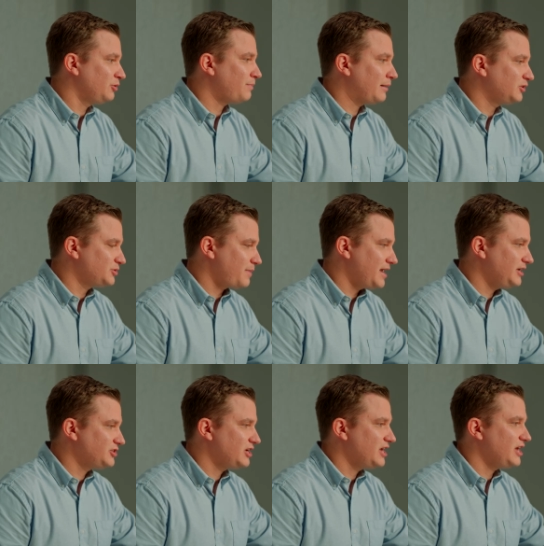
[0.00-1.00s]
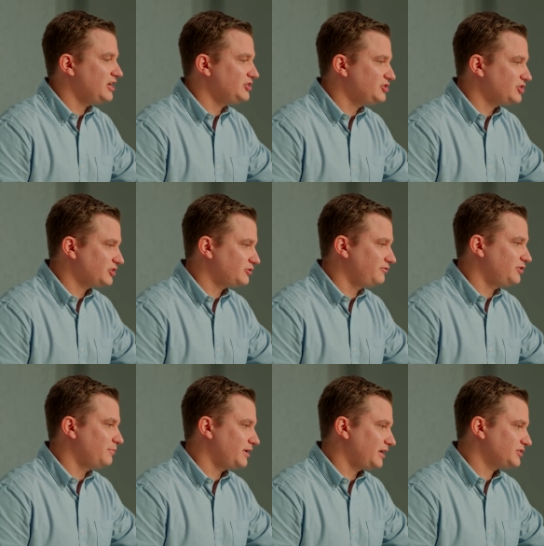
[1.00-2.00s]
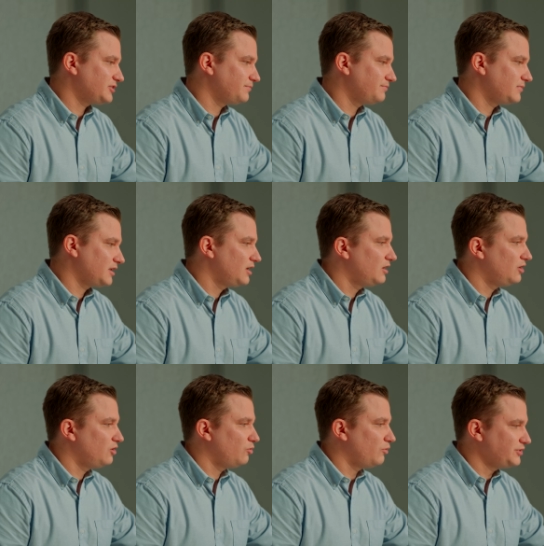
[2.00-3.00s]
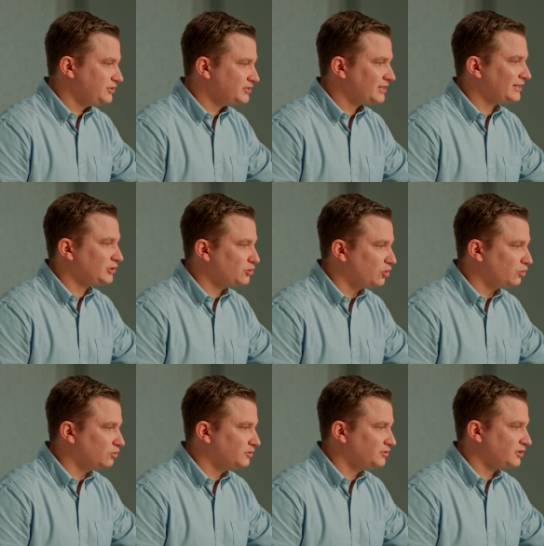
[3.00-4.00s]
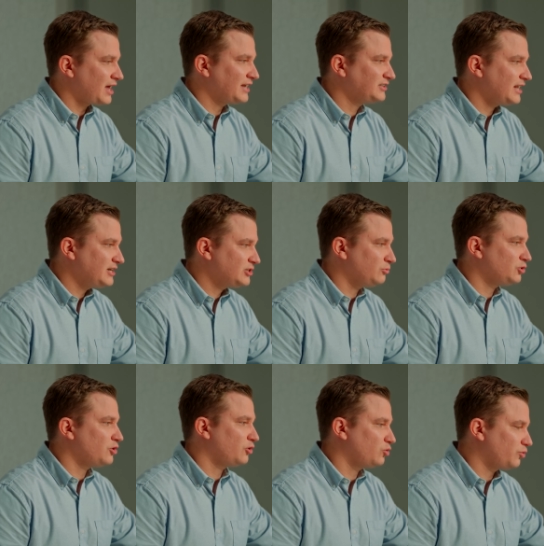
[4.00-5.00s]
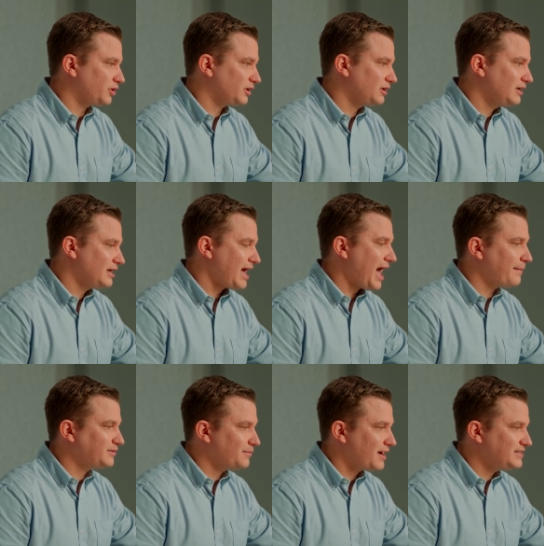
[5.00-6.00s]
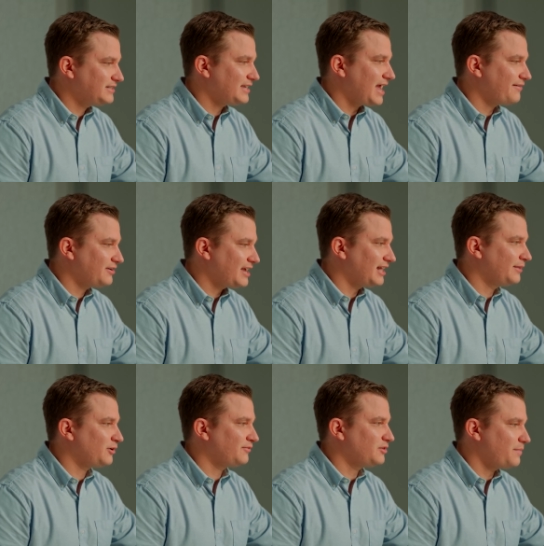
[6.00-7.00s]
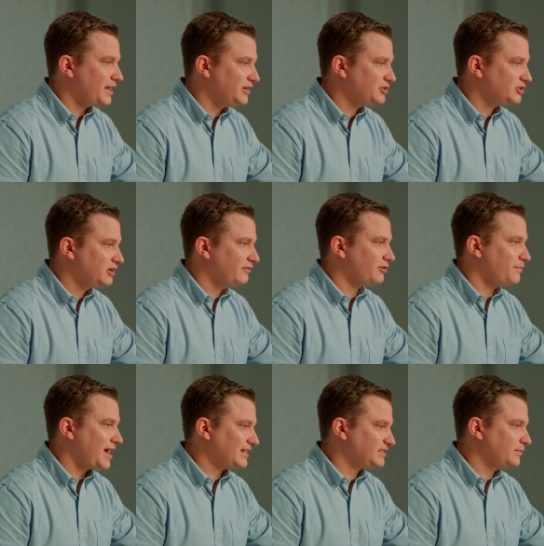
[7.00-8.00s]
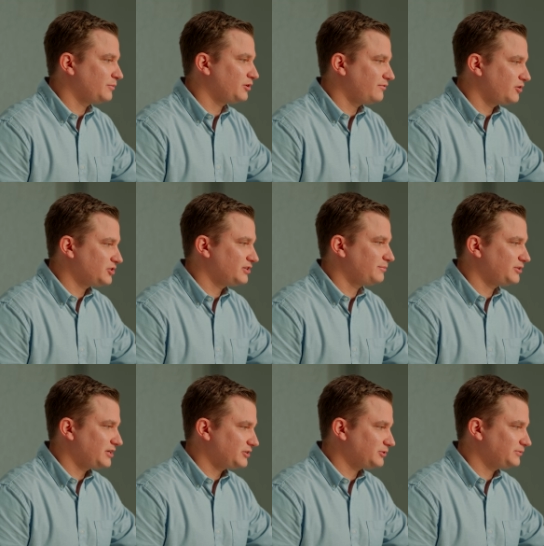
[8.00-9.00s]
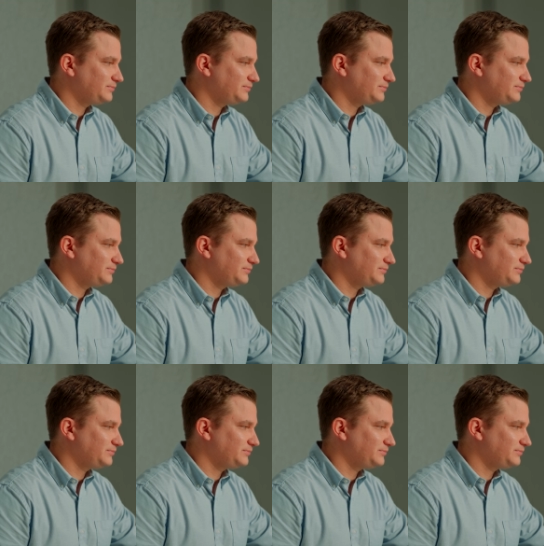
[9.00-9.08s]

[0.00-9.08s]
to published page in just a few minutes. Once you select the goal, the content agent will go to work, optimizing every element of the page for maximum conversion potential.